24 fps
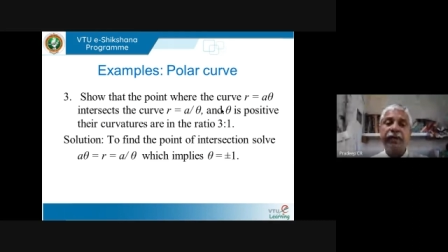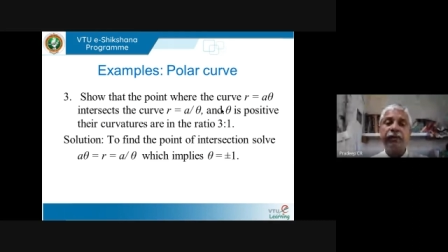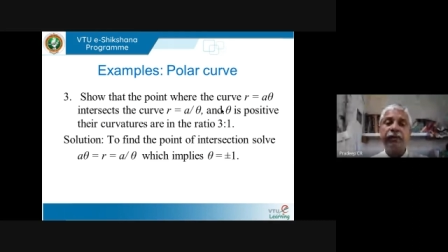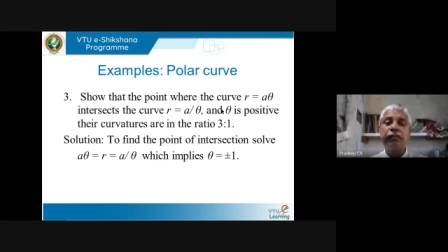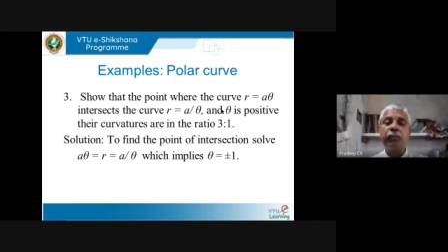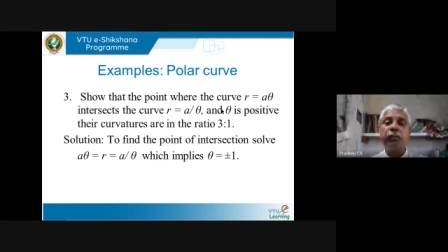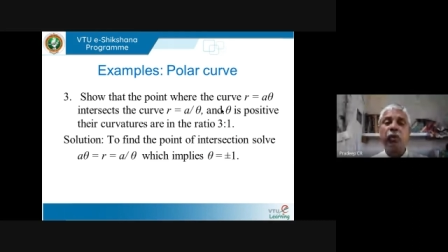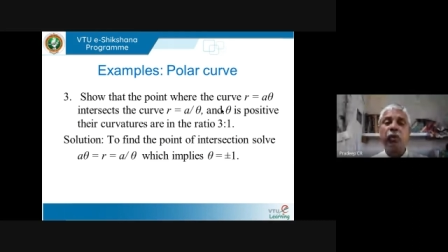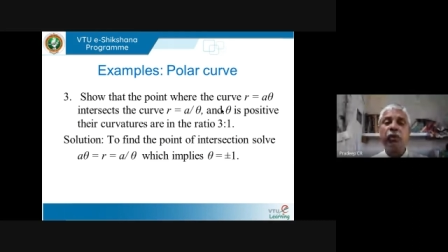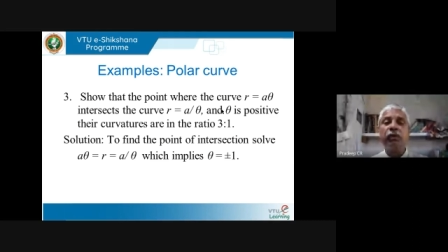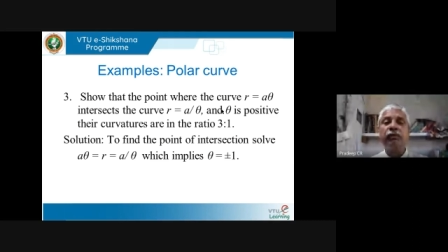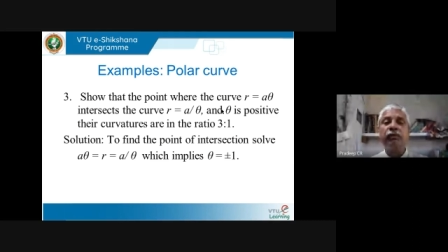
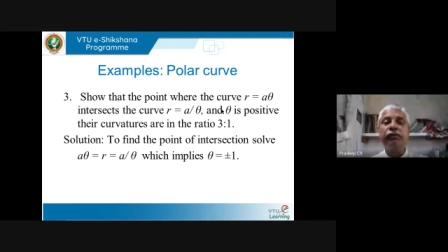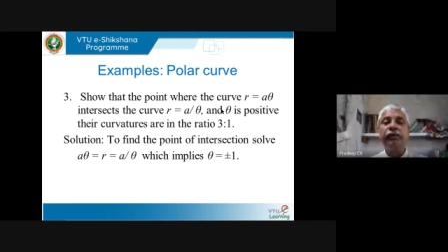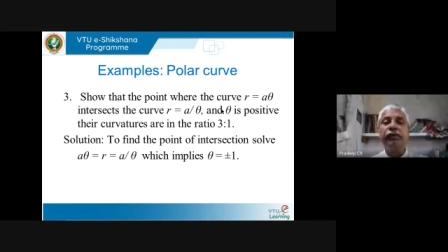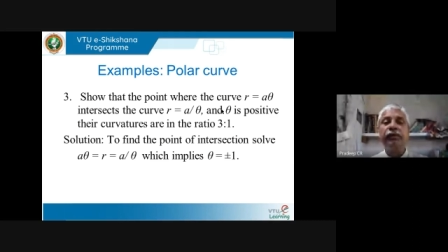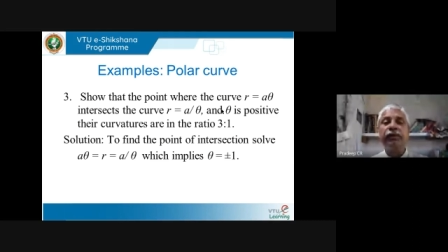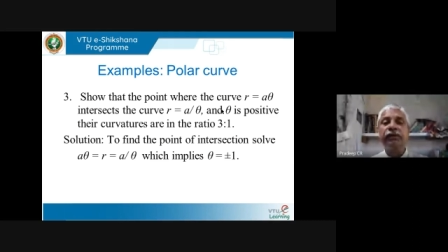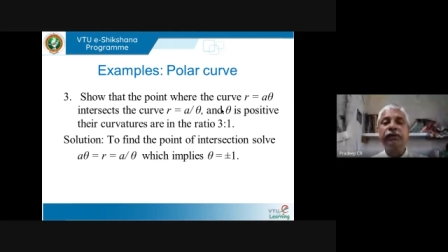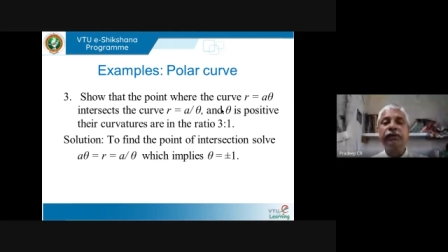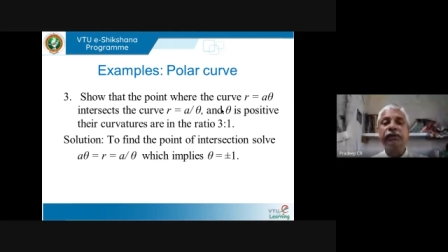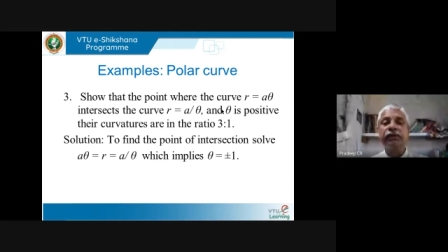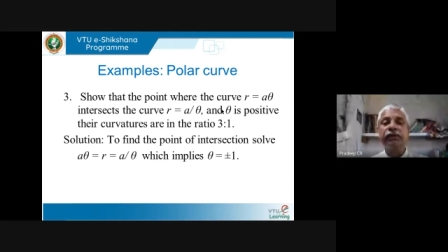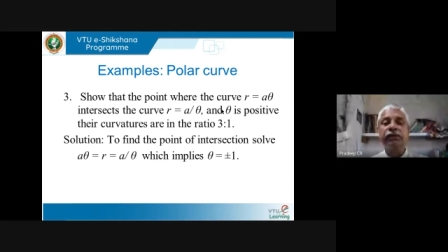Basically, you
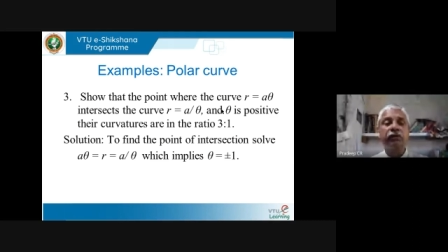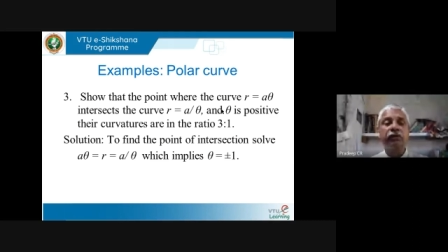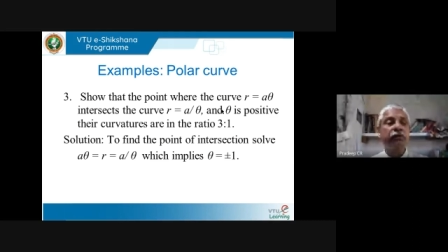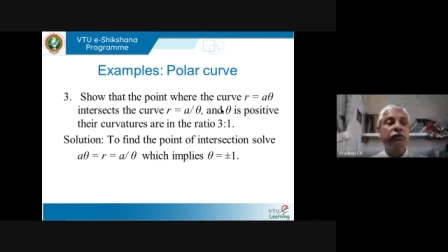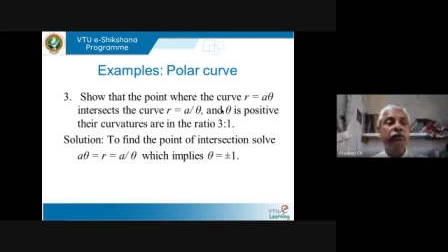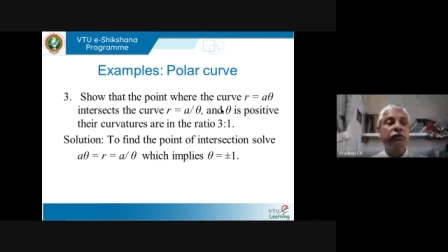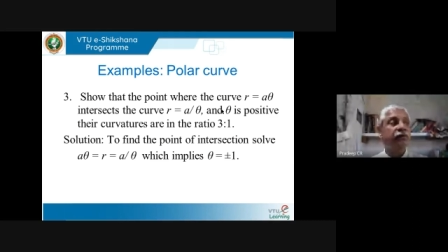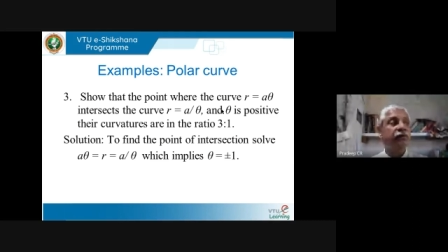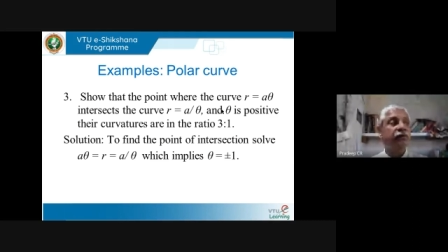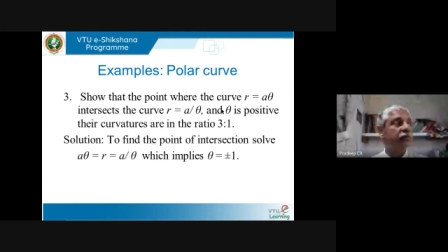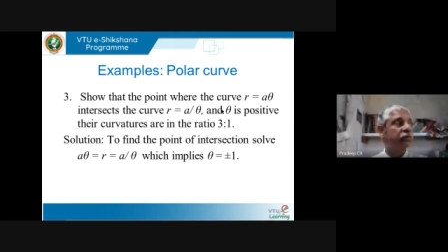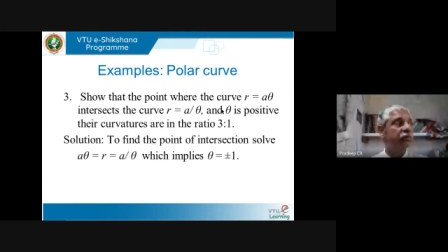equate them,
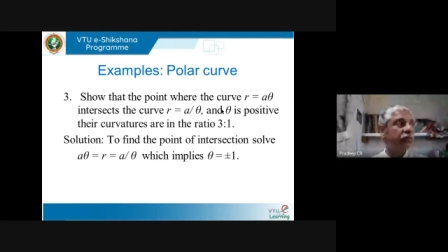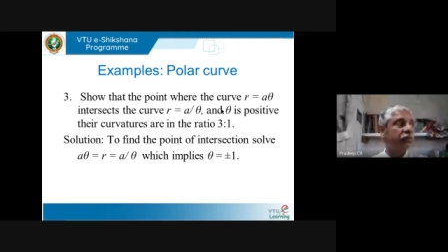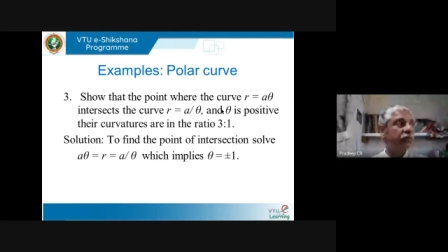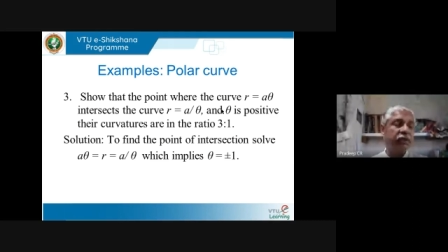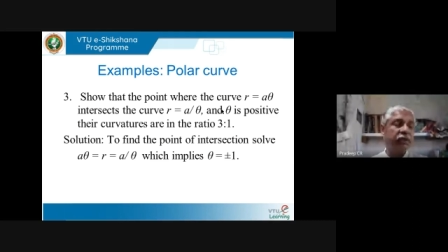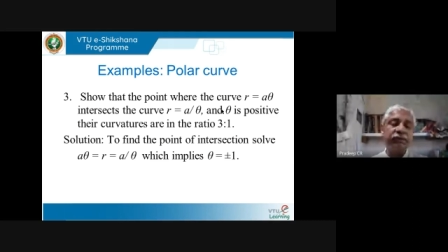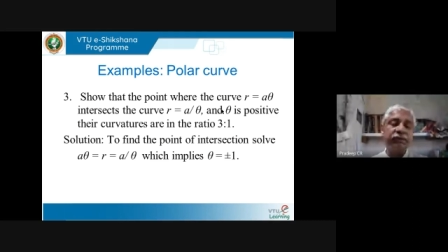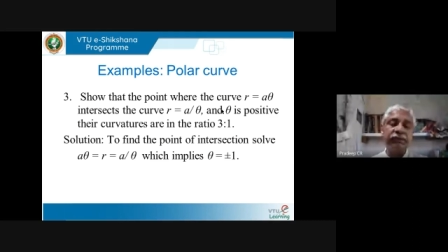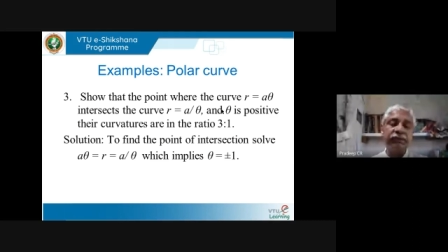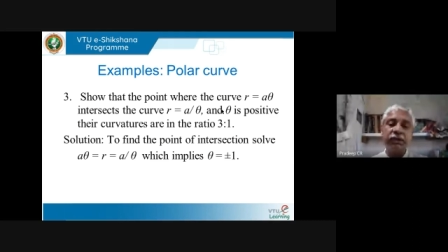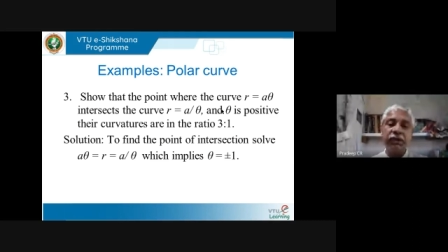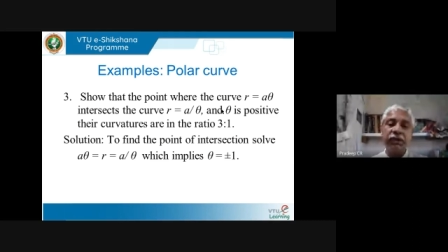
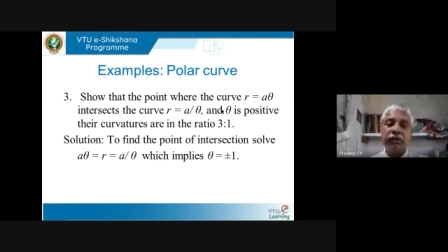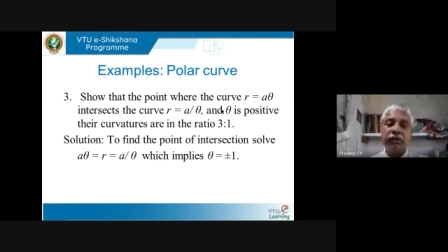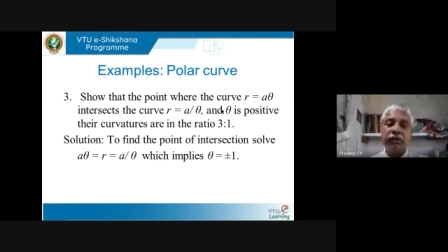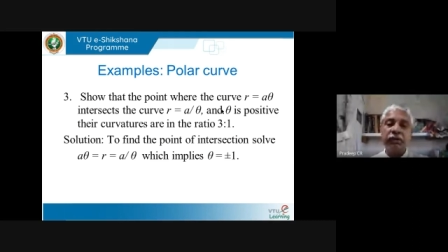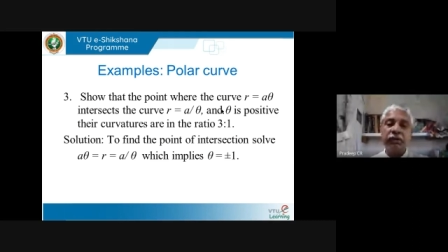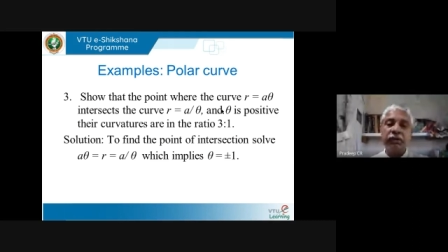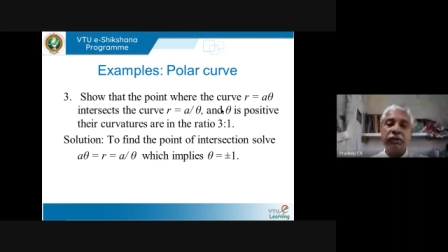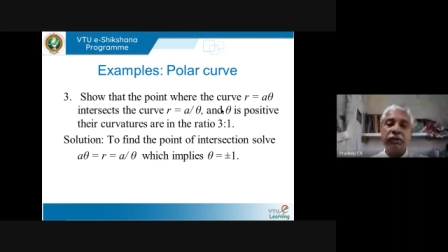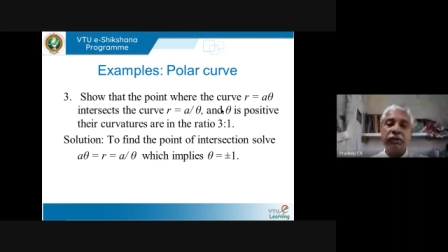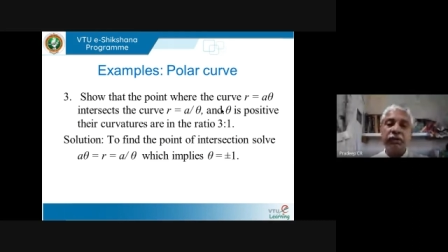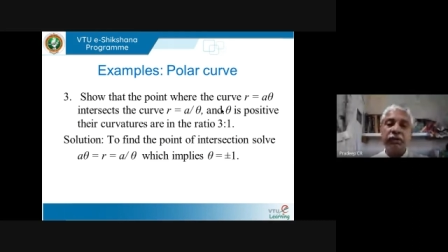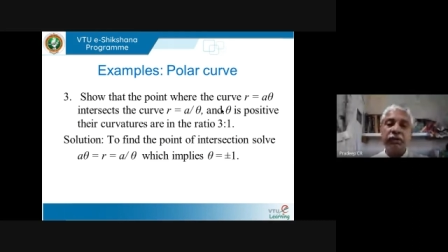solve for the